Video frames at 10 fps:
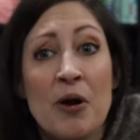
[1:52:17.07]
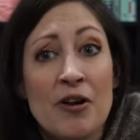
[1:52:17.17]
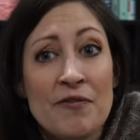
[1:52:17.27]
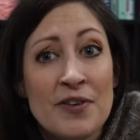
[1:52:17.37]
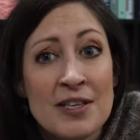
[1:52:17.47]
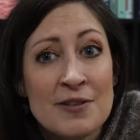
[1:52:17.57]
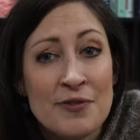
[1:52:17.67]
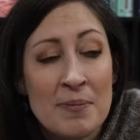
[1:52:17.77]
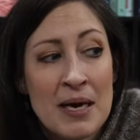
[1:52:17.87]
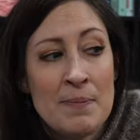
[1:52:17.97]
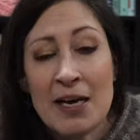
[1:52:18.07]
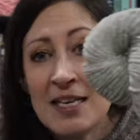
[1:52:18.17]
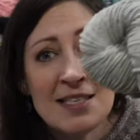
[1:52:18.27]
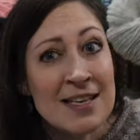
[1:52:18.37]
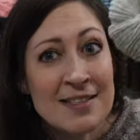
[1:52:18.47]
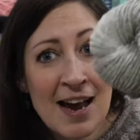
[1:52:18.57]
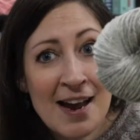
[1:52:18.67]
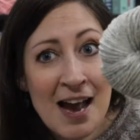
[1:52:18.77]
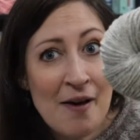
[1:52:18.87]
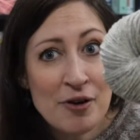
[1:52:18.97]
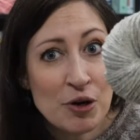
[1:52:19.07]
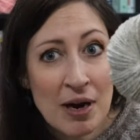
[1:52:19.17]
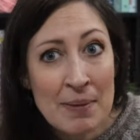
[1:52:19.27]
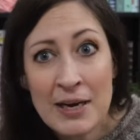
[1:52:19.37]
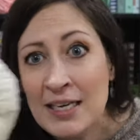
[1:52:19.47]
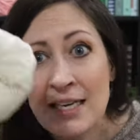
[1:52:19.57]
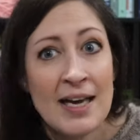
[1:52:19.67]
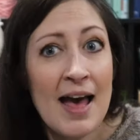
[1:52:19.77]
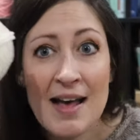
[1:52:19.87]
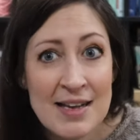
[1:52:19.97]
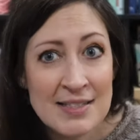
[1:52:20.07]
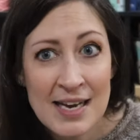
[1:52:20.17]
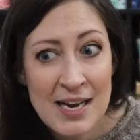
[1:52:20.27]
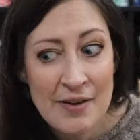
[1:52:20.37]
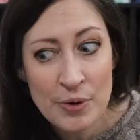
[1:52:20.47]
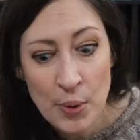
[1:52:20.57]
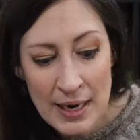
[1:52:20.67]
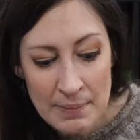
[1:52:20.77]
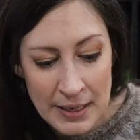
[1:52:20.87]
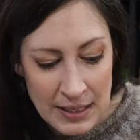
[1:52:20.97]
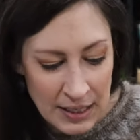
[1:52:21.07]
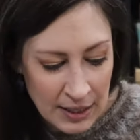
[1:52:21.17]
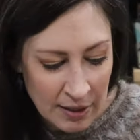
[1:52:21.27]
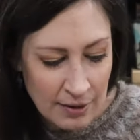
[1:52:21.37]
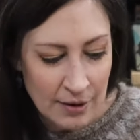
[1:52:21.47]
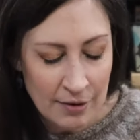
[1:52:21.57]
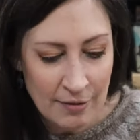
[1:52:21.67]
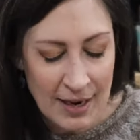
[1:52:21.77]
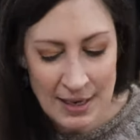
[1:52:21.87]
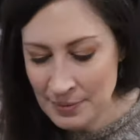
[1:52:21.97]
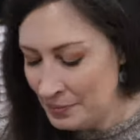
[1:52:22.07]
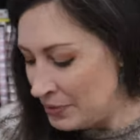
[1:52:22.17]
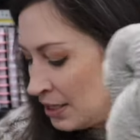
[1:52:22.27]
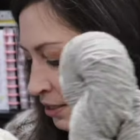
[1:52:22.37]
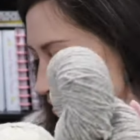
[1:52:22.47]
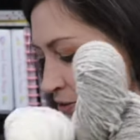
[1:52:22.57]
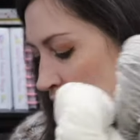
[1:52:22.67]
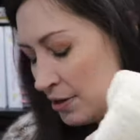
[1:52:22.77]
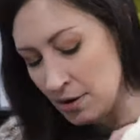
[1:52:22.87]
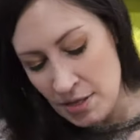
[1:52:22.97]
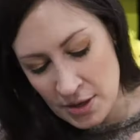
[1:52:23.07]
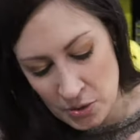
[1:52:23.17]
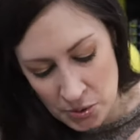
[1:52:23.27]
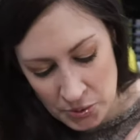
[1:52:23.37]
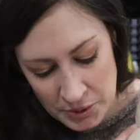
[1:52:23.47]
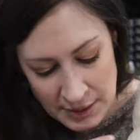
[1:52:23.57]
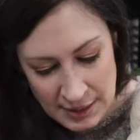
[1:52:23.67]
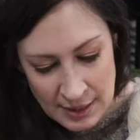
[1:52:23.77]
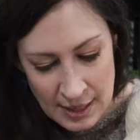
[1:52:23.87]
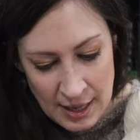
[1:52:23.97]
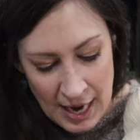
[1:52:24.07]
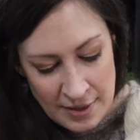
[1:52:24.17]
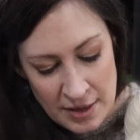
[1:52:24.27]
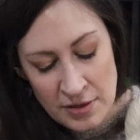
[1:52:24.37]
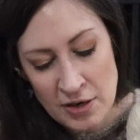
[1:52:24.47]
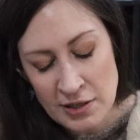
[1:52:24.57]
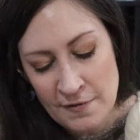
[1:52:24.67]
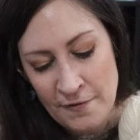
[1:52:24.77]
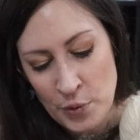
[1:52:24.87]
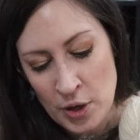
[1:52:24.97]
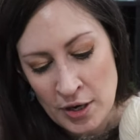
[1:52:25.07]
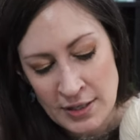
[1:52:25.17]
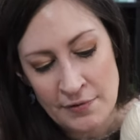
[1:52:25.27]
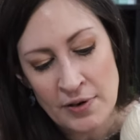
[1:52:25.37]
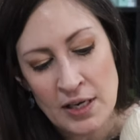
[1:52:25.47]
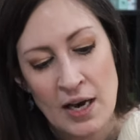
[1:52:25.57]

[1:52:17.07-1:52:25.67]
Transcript: perfect for my bunnies because I have a gray bunny and I have a white bunny, right? So there are those. And then there's four different